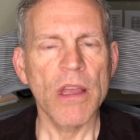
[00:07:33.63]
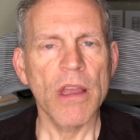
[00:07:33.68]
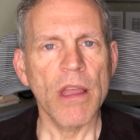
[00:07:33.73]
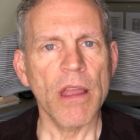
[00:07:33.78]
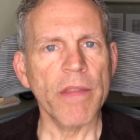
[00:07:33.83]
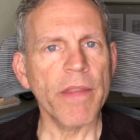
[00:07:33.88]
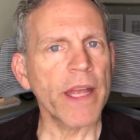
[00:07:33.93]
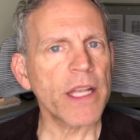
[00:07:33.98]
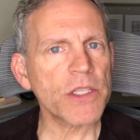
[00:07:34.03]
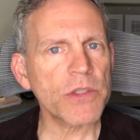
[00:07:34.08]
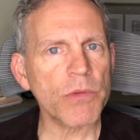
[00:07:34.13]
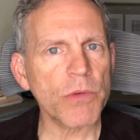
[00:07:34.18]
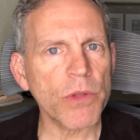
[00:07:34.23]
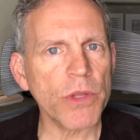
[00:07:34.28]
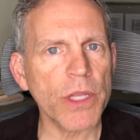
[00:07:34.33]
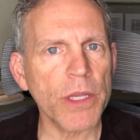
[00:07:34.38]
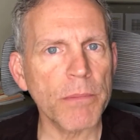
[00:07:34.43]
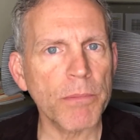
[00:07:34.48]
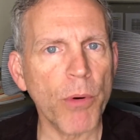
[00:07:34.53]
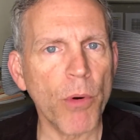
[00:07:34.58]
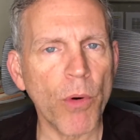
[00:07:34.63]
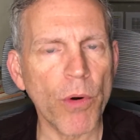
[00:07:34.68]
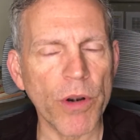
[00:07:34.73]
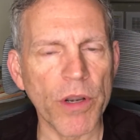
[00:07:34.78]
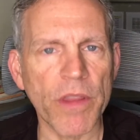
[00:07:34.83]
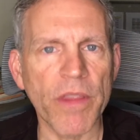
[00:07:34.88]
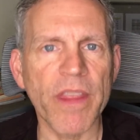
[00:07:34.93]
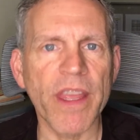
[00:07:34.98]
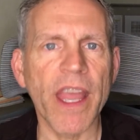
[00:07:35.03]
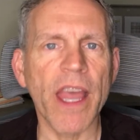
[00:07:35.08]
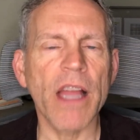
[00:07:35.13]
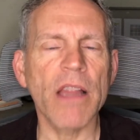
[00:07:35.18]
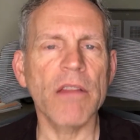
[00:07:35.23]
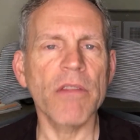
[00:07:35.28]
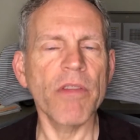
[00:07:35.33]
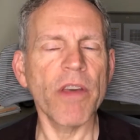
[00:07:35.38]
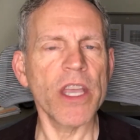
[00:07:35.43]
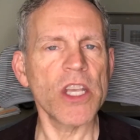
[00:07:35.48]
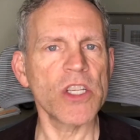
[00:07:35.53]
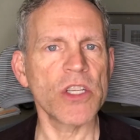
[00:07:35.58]
And that's really important, the
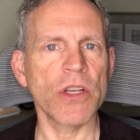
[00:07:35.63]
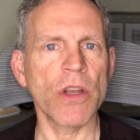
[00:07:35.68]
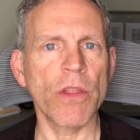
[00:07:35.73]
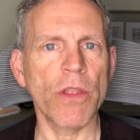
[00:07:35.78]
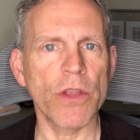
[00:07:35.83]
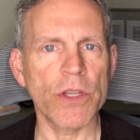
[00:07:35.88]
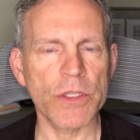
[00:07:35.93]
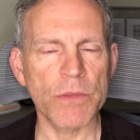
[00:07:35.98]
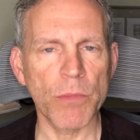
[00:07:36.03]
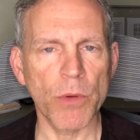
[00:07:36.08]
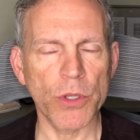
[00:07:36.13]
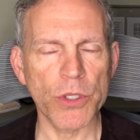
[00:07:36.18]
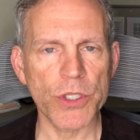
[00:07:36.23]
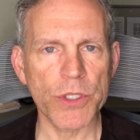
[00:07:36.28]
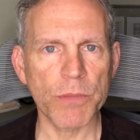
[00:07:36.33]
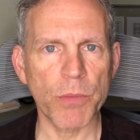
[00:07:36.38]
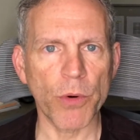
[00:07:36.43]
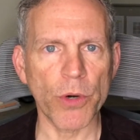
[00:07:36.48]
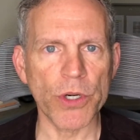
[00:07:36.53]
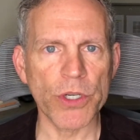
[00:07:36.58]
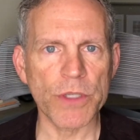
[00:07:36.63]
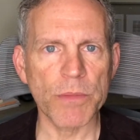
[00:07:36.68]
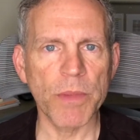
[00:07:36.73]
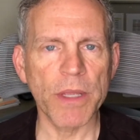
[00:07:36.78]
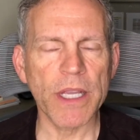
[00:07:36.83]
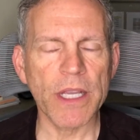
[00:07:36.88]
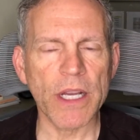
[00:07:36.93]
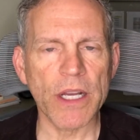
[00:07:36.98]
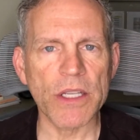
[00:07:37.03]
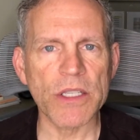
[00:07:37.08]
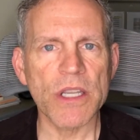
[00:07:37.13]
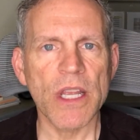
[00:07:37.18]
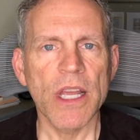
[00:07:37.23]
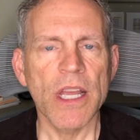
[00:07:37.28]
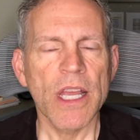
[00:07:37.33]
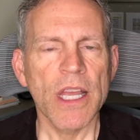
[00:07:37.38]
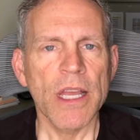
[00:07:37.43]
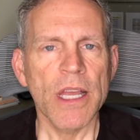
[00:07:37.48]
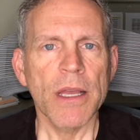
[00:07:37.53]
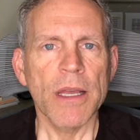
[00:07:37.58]
elevation of those mold spores, because
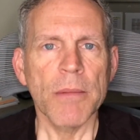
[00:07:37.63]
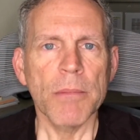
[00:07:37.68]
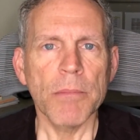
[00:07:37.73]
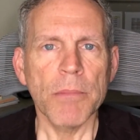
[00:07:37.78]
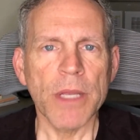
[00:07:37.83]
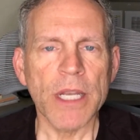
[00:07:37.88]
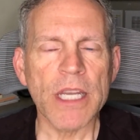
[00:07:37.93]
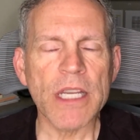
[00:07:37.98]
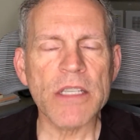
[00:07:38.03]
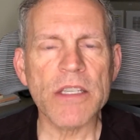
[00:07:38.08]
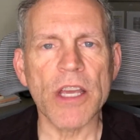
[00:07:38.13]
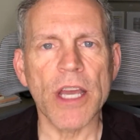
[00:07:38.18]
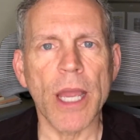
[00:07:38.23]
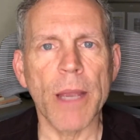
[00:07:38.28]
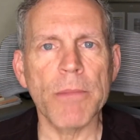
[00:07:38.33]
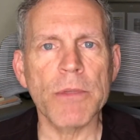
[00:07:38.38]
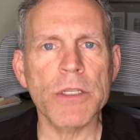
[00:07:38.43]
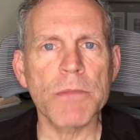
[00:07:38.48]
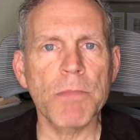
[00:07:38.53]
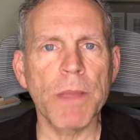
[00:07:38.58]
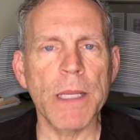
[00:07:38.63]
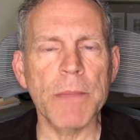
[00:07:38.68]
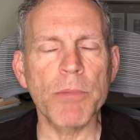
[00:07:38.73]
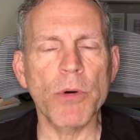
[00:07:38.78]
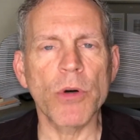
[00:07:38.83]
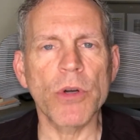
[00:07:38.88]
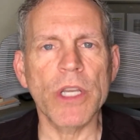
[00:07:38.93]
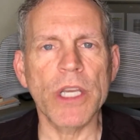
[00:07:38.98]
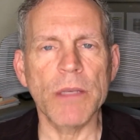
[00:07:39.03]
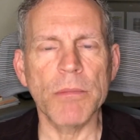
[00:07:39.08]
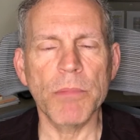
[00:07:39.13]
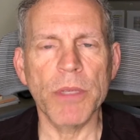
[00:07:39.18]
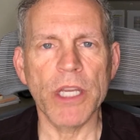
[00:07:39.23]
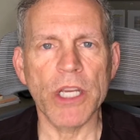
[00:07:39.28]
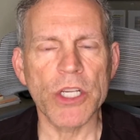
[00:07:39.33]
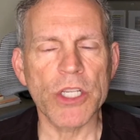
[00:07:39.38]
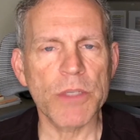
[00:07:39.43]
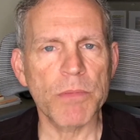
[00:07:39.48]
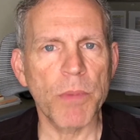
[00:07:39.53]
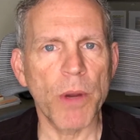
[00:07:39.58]
many times people can be
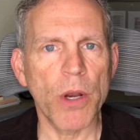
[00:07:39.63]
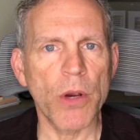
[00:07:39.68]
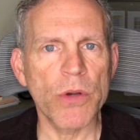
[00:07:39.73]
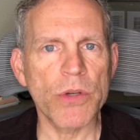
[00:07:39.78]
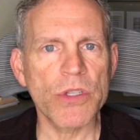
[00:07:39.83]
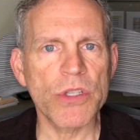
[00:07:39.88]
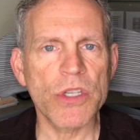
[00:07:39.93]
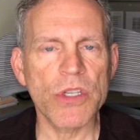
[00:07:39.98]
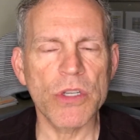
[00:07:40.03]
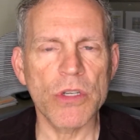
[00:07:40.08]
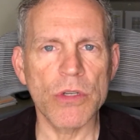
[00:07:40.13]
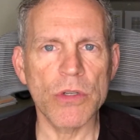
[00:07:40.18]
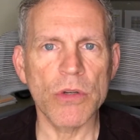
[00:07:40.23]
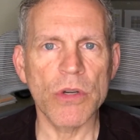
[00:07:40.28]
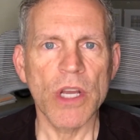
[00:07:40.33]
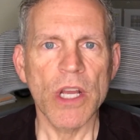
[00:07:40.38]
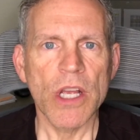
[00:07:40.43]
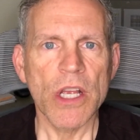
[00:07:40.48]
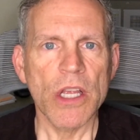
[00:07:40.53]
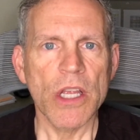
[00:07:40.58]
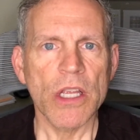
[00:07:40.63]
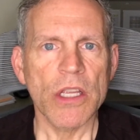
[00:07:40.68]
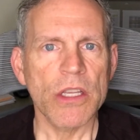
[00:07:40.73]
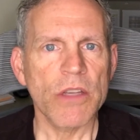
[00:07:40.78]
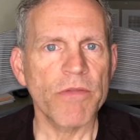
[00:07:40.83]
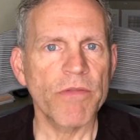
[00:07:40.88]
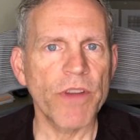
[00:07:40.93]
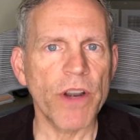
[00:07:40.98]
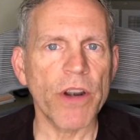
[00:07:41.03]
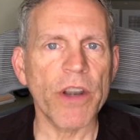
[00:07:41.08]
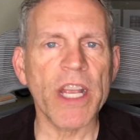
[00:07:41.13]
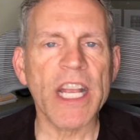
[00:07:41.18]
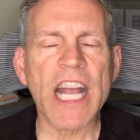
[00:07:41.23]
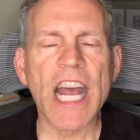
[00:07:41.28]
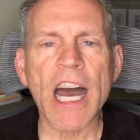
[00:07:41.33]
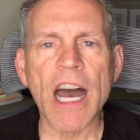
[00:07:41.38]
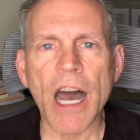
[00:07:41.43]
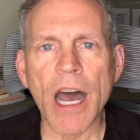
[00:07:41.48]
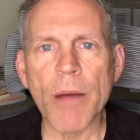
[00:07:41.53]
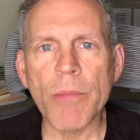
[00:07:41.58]
exposed to very
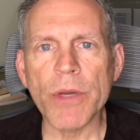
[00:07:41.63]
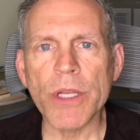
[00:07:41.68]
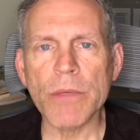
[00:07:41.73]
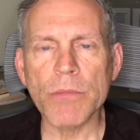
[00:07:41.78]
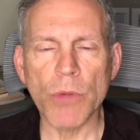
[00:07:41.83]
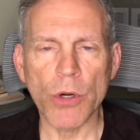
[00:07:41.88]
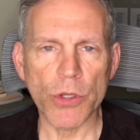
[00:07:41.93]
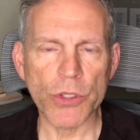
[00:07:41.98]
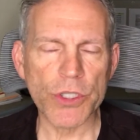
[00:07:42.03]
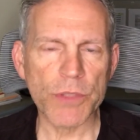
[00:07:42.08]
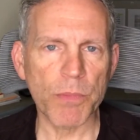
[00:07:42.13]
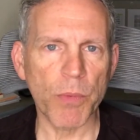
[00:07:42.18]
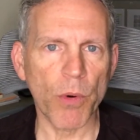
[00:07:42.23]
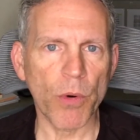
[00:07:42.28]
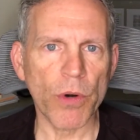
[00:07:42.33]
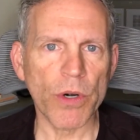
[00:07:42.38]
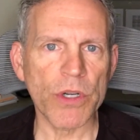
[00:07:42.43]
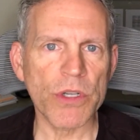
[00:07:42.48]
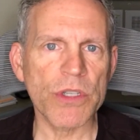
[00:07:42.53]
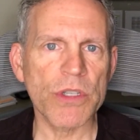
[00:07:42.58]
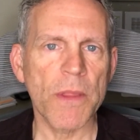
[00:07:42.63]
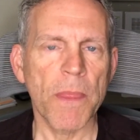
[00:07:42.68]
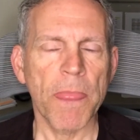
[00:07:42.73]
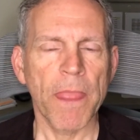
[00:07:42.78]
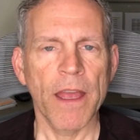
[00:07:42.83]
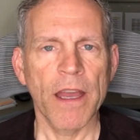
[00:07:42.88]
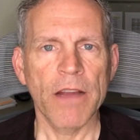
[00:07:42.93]
common mold spores.